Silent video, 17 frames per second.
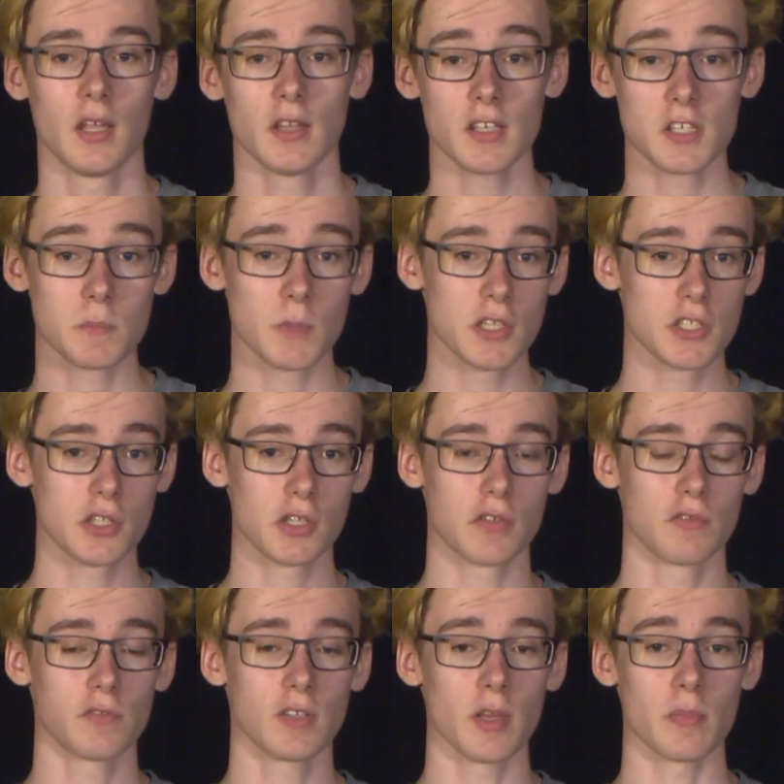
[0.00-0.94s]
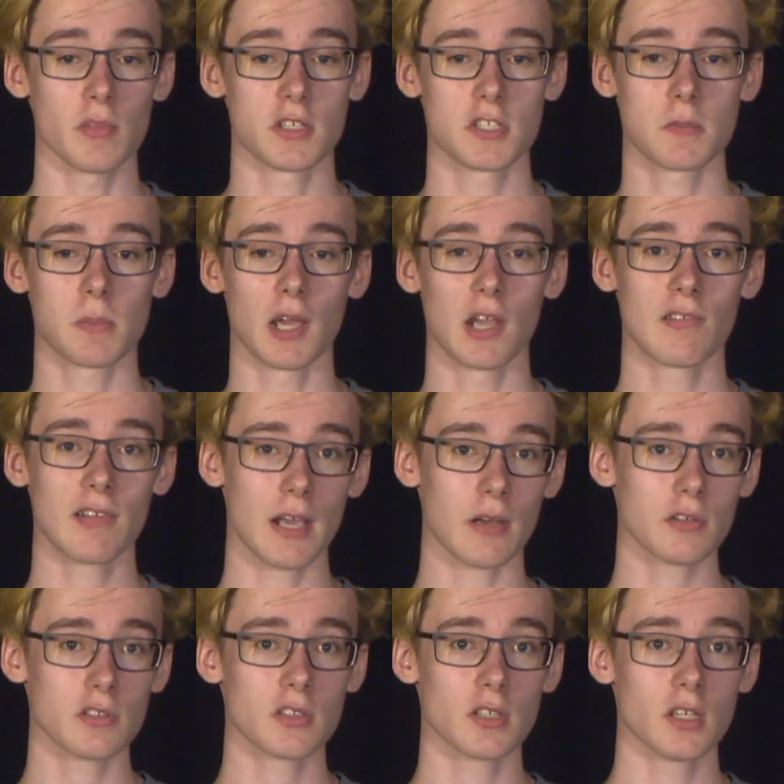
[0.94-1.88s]
This means you can flip the display
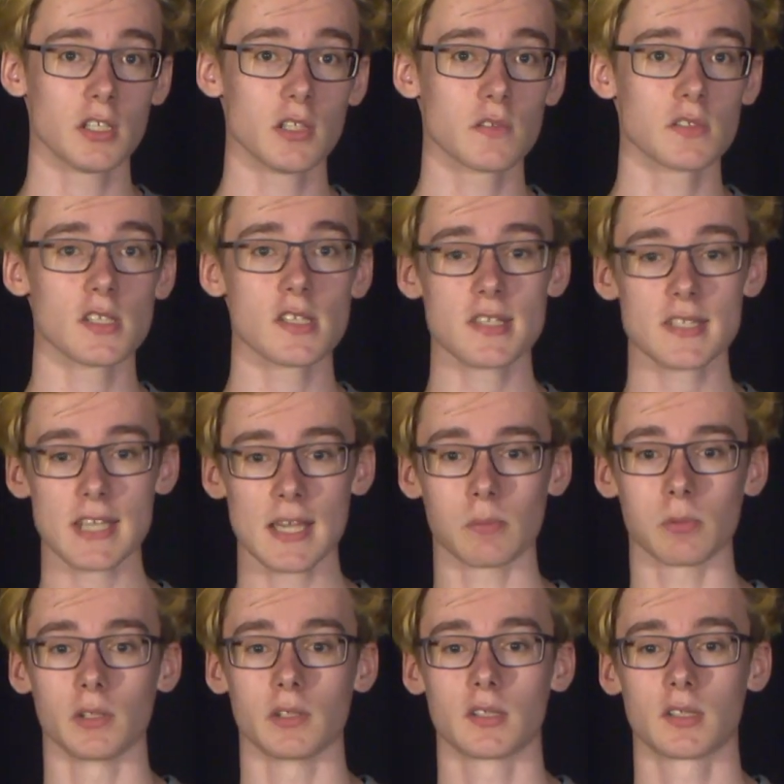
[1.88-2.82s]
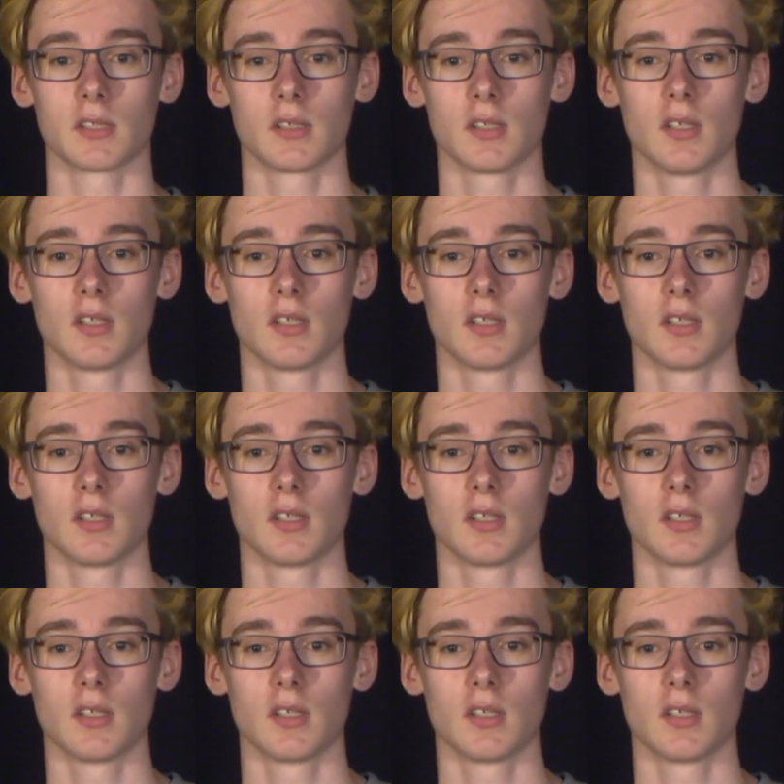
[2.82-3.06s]
around and use it as a tablet.